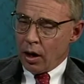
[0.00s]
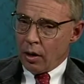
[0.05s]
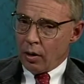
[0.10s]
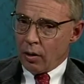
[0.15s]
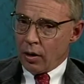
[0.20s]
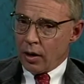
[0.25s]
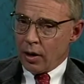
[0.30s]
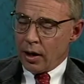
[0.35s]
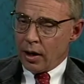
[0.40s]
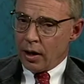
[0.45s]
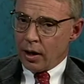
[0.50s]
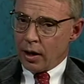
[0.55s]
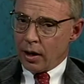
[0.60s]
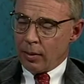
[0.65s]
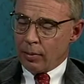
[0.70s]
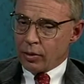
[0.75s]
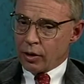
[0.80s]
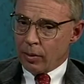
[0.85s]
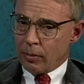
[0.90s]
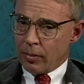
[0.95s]
you need to
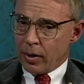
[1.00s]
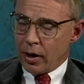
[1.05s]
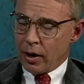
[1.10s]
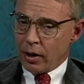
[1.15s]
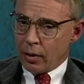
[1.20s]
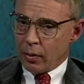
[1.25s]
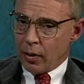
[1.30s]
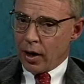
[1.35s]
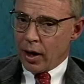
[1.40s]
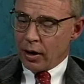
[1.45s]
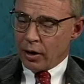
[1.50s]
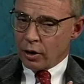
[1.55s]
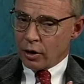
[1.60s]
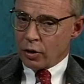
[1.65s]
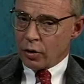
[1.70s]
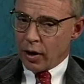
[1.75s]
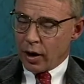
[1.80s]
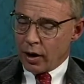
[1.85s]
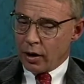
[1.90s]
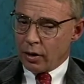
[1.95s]
keep some money around and
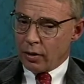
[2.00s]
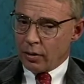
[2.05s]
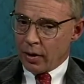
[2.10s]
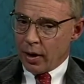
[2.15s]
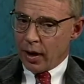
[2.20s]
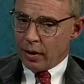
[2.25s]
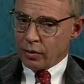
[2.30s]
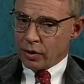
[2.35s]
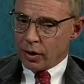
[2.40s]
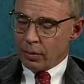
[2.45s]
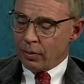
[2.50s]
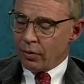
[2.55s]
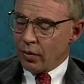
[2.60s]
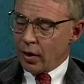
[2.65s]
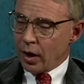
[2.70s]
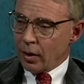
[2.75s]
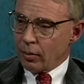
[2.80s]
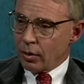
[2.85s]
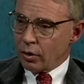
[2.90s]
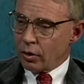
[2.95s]
try to have some
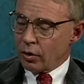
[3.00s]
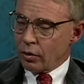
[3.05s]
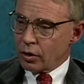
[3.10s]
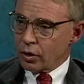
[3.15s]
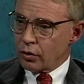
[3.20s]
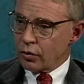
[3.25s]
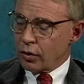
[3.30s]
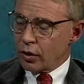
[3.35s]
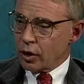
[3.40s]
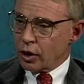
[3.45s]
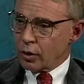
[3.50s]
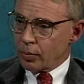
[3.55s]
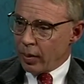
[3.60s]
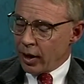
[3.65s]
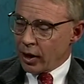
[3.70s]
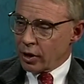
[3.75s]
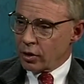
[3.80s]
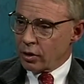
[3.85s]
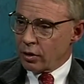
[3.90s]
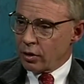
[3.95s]
available to us for
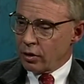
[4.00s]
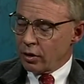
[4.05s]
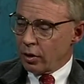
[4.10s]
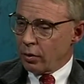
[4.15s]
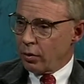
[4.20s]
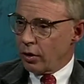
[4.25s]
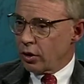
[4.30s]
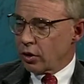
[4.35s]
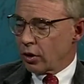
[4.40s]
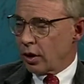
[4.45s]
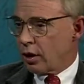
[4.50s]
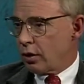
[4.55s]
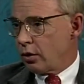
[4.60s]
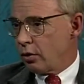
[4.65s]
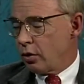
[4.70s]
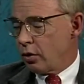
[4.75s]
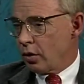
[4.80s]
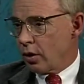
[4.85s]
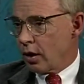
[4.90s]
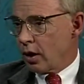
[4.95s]
expansion. You know, we just got through
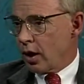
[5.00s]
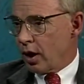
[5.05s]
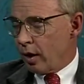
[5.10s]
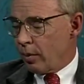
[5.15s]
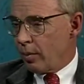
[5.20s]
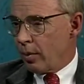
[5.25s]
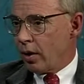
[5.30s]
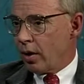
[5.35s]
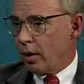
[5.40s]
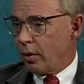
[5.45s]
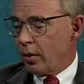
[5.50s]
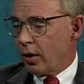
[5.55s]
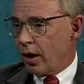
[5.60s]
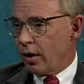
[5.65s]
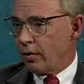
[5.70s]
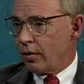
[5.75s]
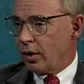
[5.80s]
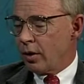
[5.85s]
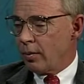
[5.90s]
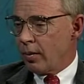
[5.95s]
doing our library. We
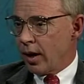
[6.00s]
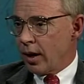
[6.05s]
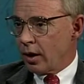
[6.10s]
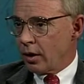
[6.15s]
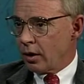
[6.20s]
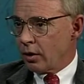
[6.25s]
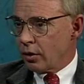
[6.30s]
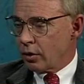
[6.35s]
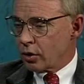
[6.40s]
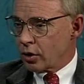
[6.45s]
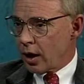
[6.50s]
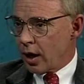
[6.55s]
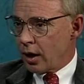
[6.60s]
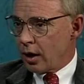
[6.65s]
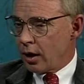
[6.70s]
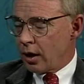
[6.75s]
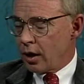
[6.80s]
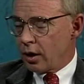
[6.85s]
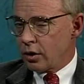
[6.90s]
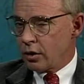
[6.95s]
have a demand and those kind
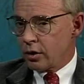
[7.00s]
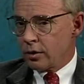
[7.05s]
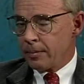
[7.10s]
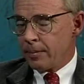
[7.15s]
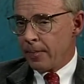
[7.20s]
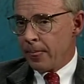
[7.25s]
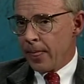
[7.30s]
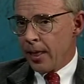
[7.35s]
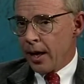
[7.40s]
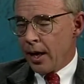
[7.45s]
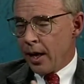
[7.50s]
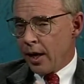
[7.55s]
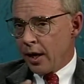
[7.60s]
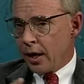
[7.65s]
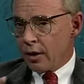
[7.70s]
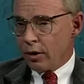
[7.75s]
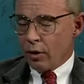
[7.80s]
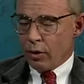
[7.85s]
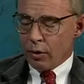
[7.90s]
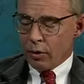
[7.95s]
of needs.
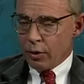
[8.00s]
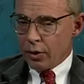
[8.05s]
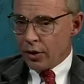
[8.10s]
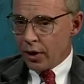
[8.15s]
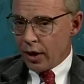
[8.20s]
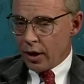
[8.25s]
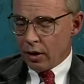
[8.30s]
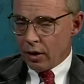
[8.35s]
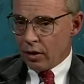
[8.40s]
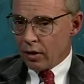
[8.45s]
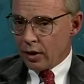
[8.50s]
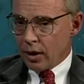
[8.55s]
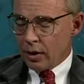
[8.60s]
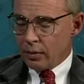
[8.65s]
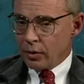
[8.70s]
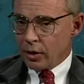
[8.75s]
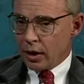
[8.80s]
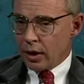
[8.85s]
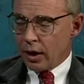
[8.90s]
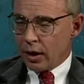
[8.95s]
And the whole thing all
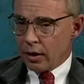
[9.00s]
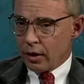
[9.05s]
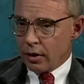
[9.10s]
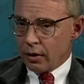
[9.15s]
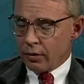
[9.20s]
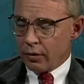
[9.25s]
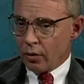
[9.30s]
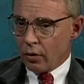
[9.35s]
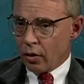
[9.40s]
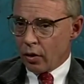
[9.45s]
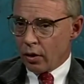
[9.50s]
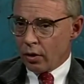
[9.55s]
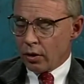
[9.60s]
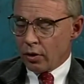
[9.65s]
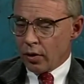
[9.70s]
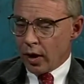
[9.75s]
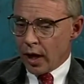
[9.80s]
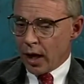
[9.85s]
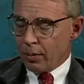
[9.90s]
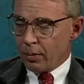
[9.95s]
comes together for
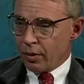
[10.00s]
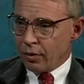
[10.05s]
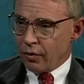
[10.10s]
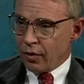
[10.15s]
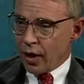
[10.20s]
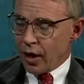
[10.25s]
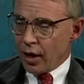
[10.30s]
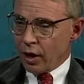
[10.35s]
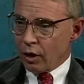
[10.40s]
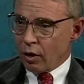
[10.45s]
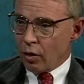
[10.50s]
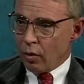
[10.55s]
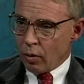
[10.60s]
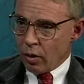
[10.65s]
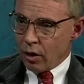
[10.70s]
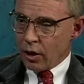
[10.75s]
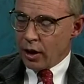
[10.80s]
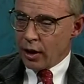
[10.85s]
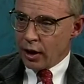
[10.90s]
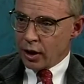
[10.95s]
trying to provide a
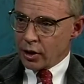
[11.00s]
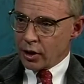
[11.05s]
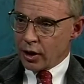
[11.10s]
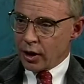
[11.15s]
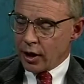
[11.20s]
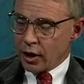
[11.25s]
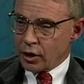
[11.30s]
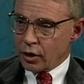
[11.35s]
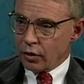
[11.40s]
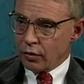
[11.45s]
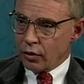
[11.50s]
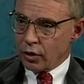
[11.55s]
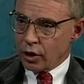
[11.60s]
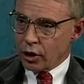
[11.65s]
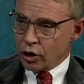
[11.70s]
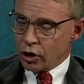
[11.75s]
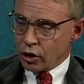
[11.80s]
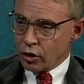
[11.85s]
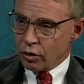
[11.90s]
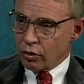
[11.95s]
quality education for the
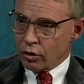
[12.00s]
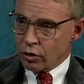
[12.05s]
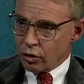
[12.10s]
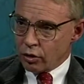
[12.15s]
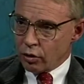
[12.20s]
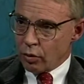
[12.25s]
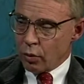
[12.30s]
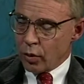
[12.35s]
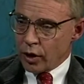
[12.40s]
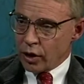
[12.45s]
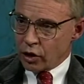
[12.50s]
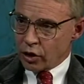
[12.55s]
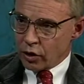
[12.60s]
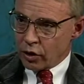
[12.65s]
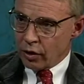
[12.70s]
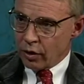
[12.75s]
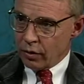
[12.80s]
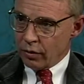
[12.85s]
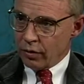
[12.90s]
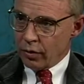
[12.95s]
students that we
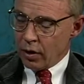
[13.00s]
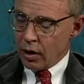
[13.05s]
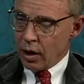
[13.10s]
serve.